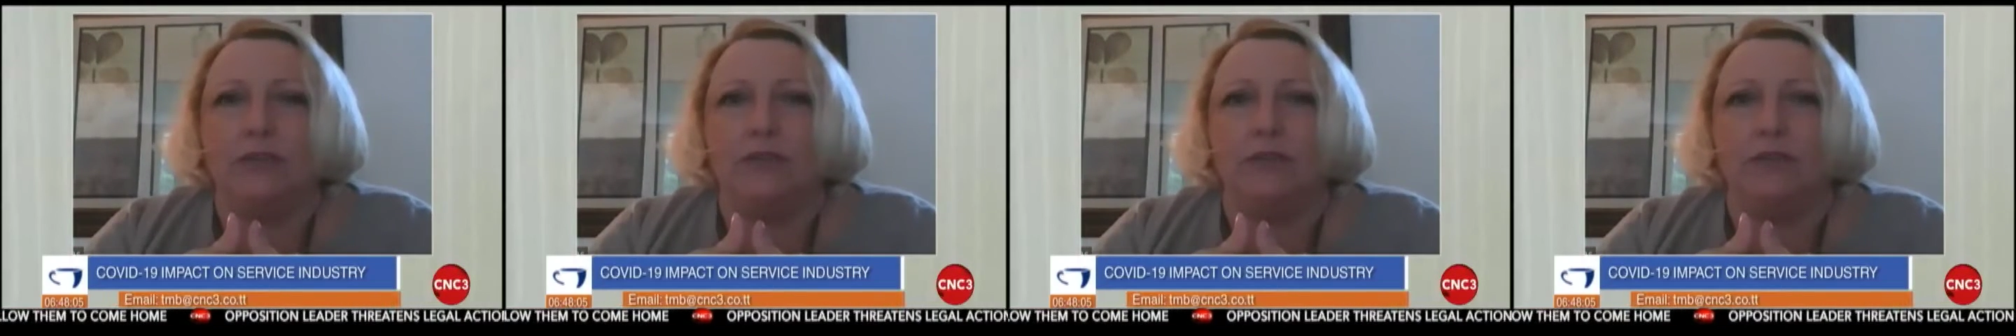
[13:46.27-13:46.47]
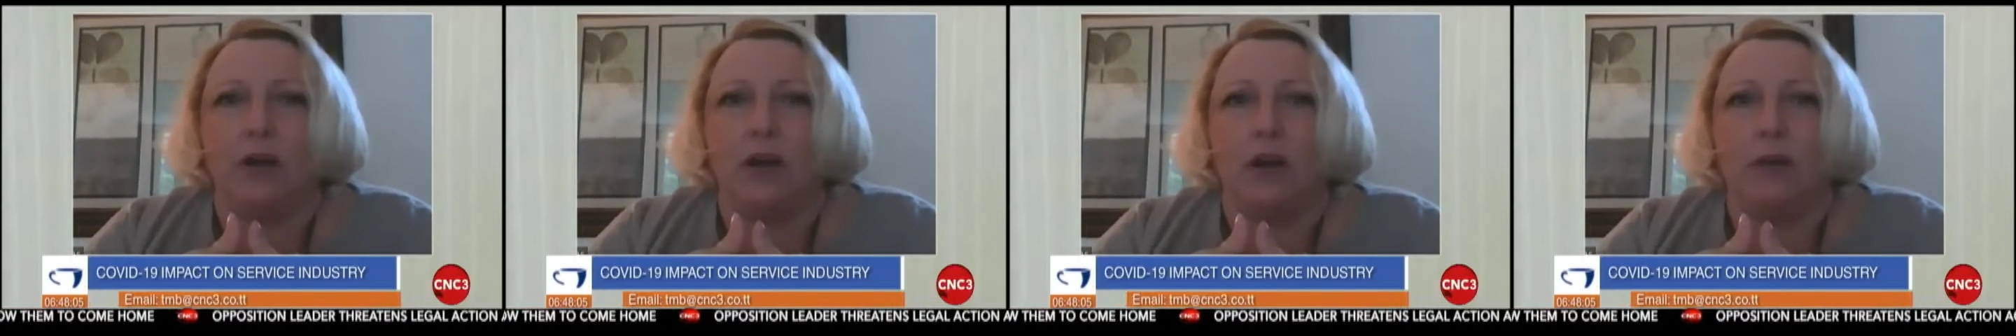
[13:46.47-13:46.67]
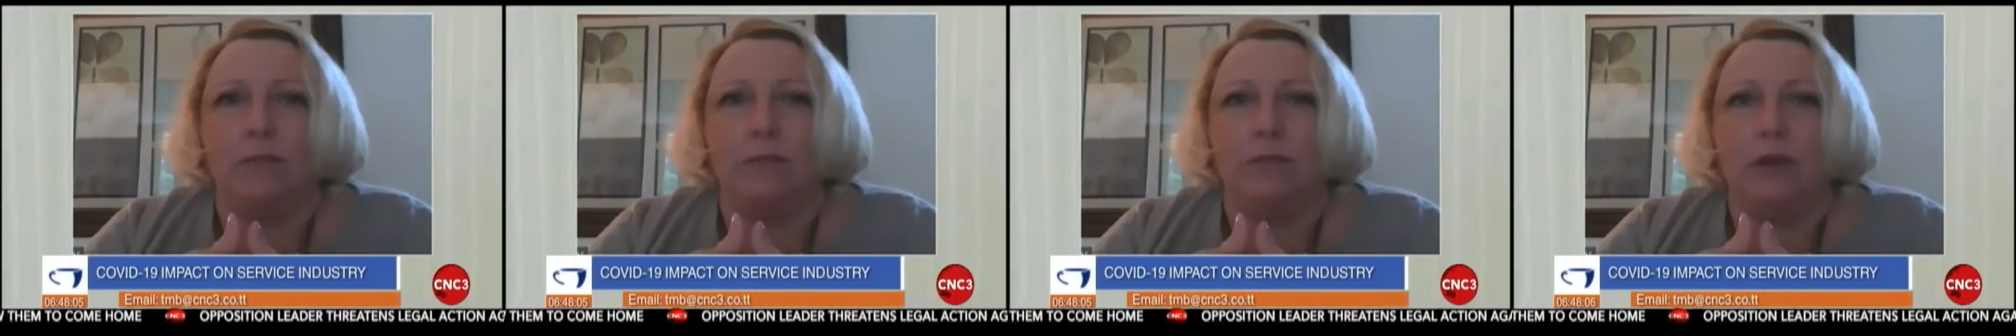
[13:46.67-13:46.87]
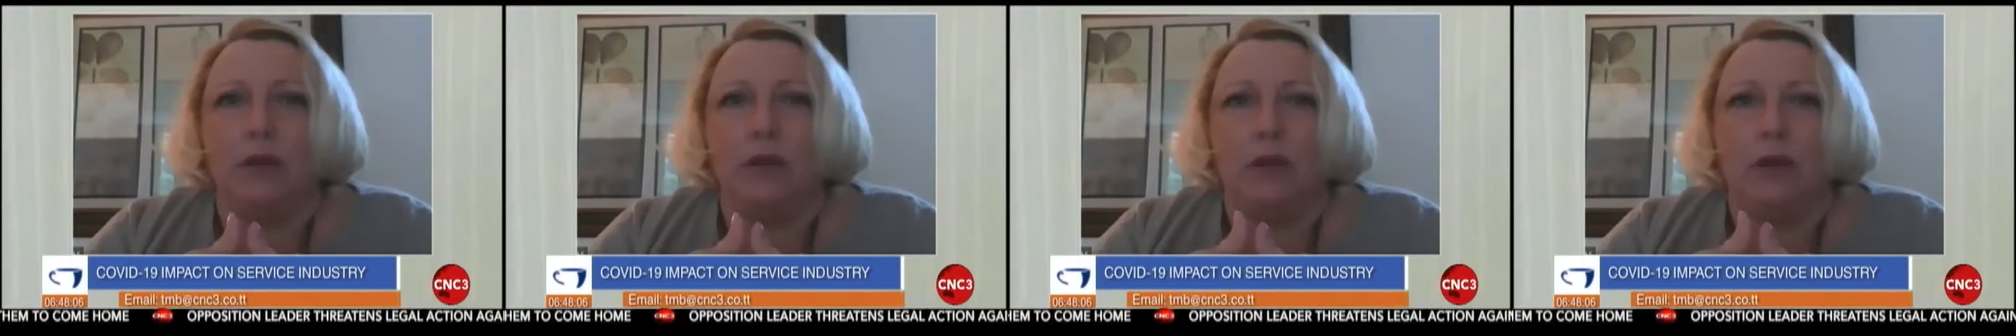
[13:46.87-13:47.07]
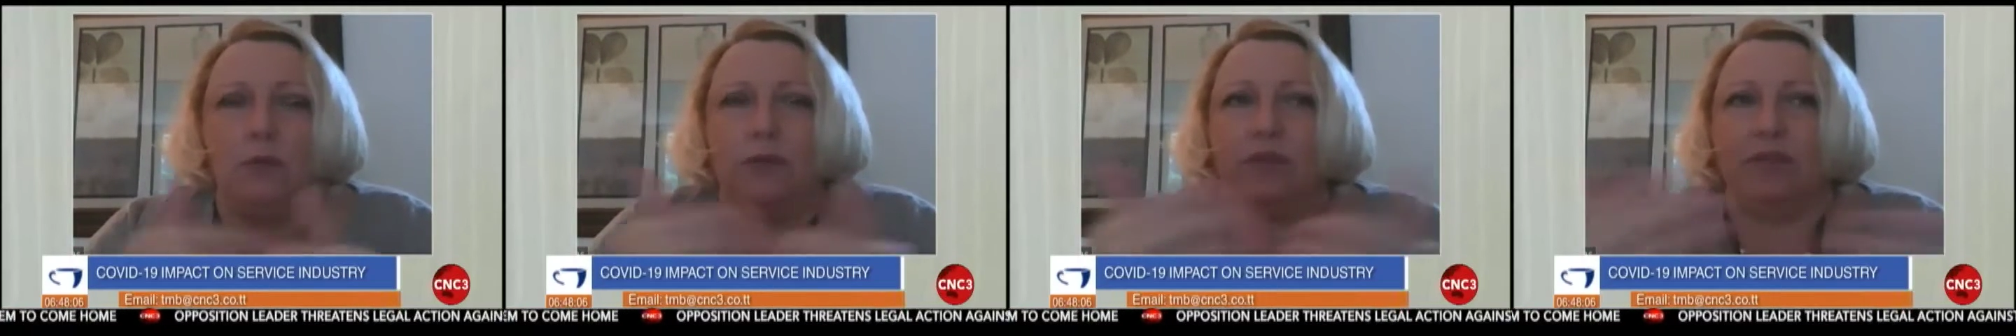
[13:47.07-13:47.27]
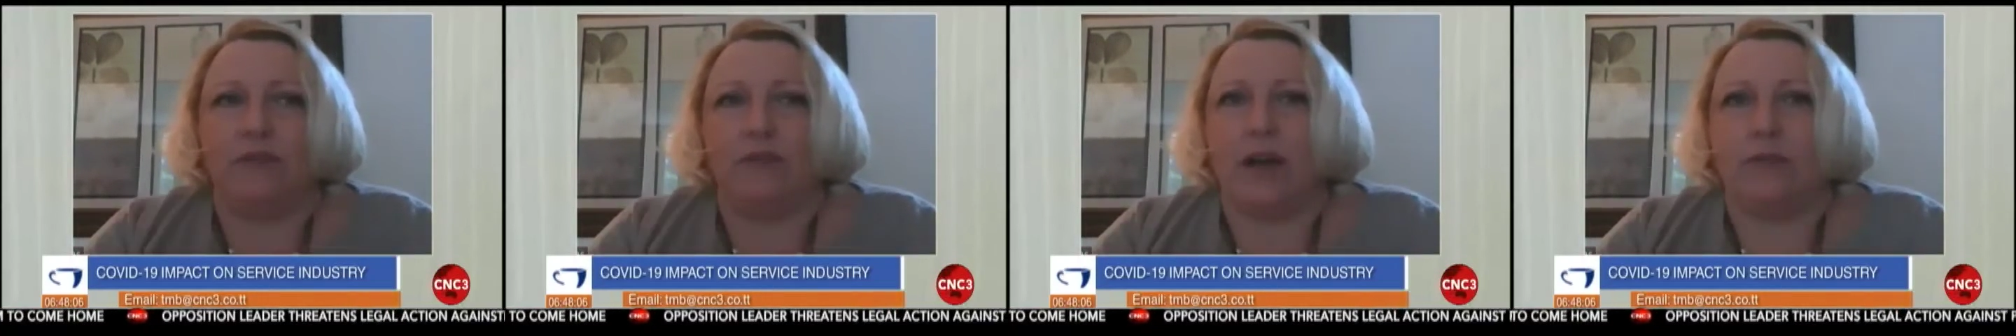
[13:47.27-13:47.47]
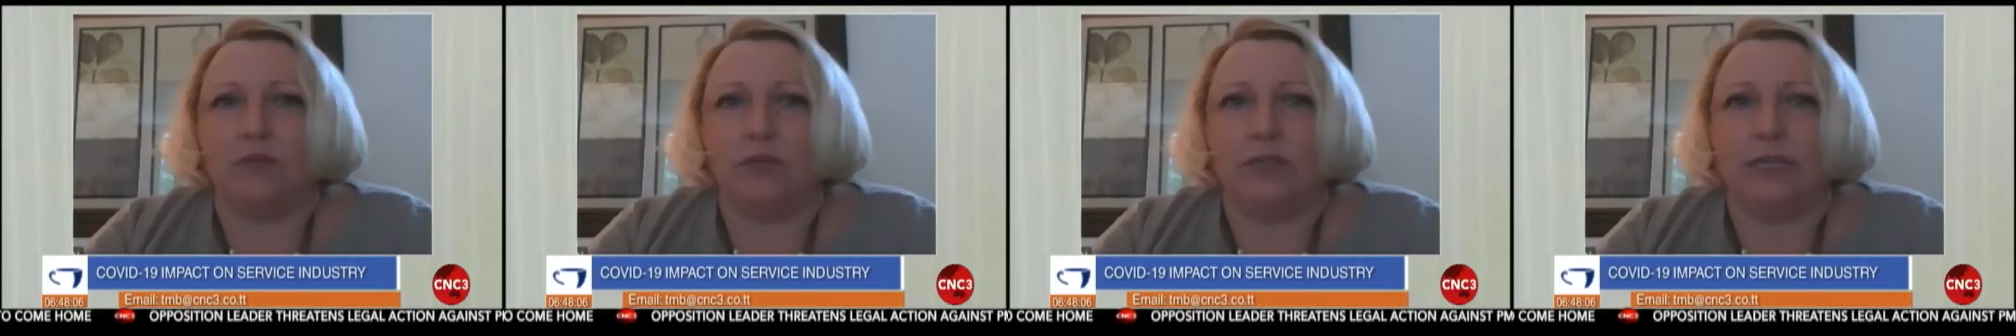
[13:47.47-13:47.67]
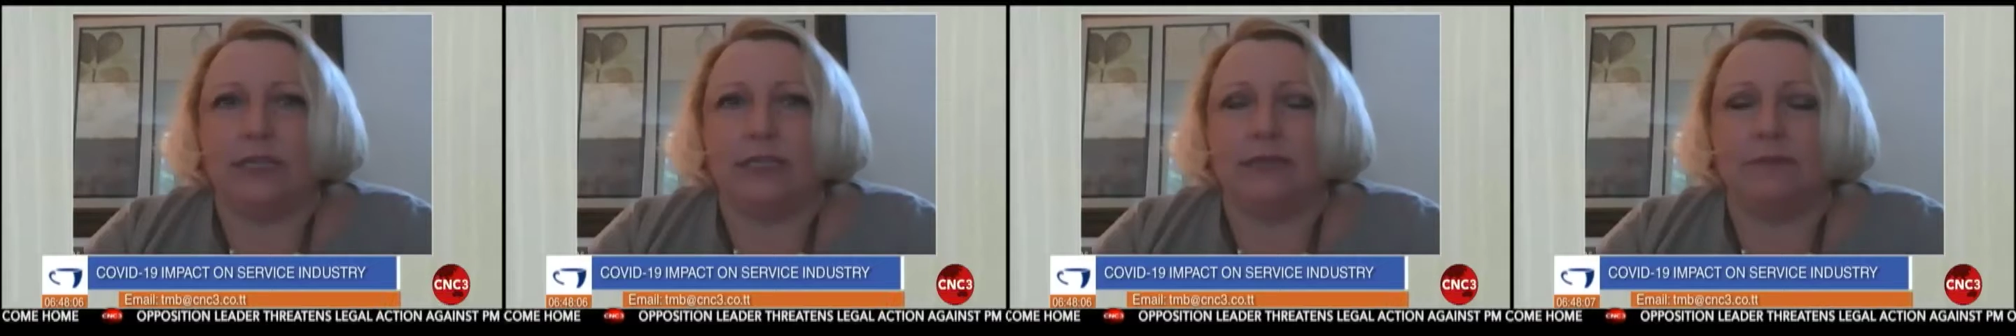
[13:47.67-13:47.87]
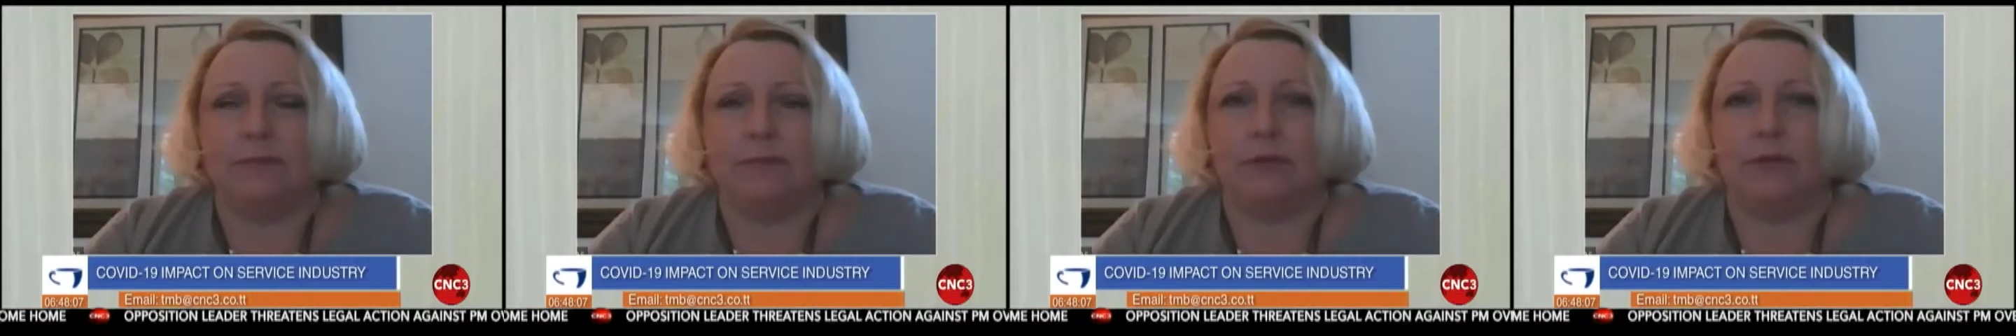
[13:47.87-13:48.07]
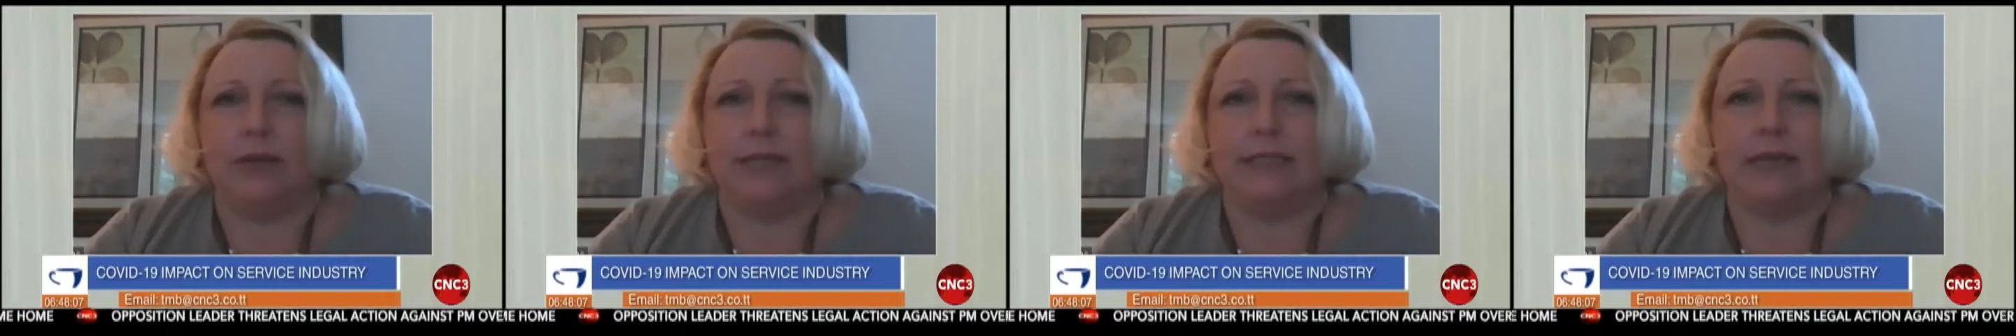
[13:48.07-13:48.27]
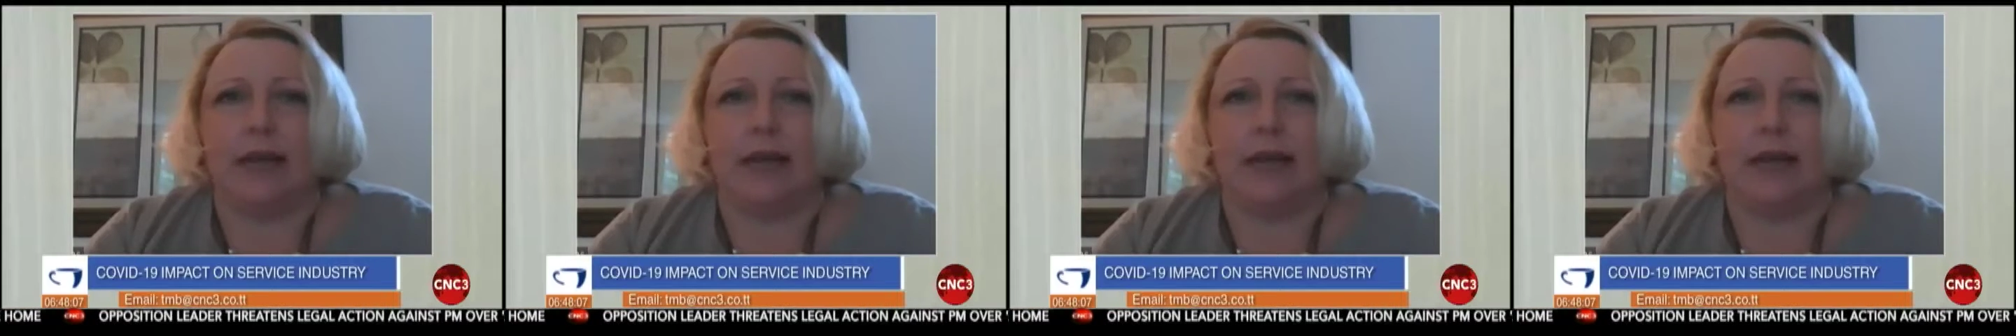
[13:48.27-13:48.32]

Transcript: firm with five or six employees,